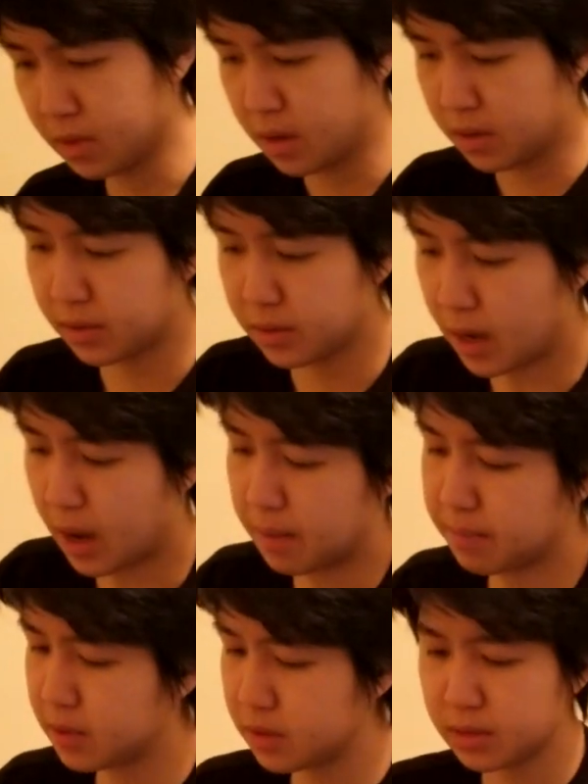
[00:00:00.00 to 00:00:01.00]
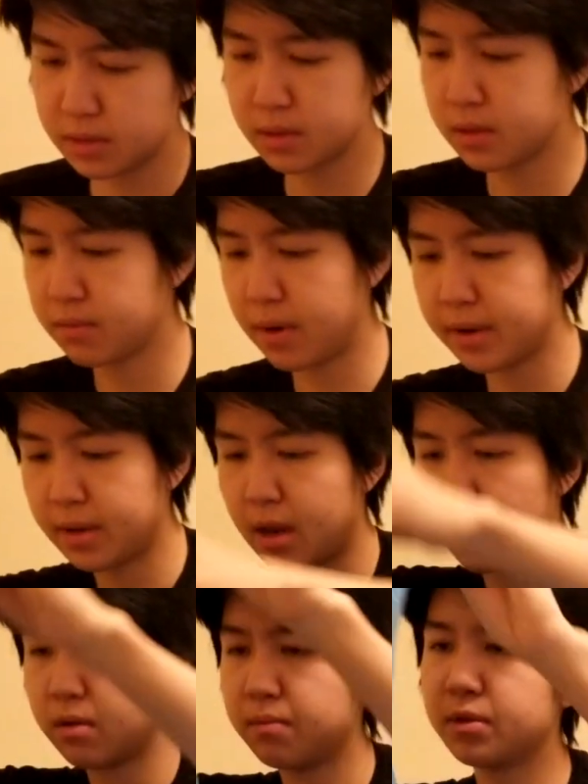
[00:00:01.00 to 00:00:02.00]
So yeah, I'm just gonna right
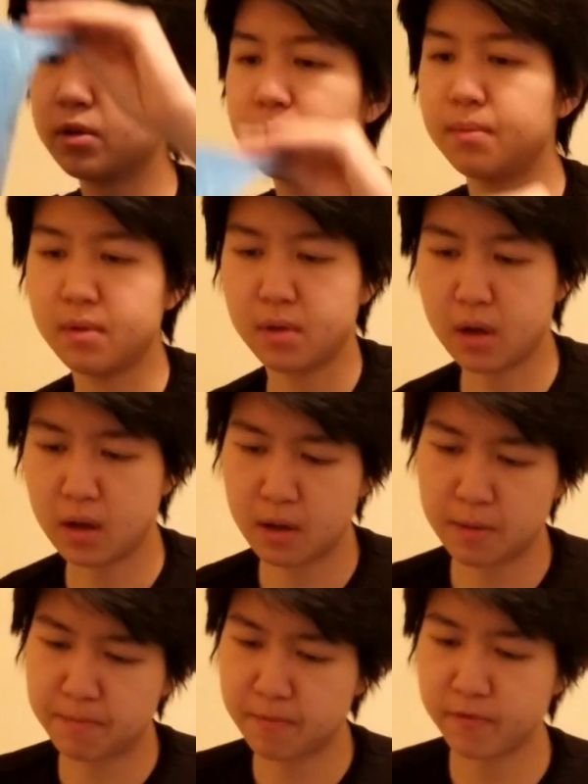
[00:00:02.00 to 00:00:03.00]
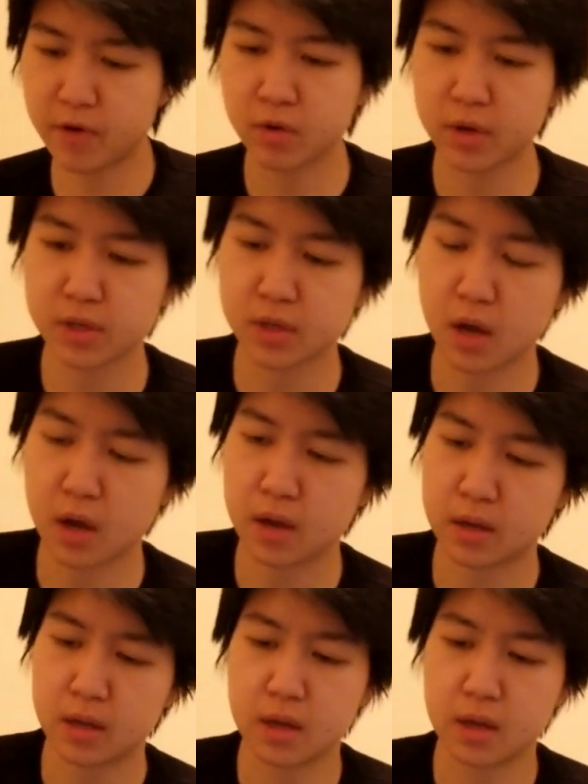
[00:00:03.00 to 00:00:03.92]
now focus on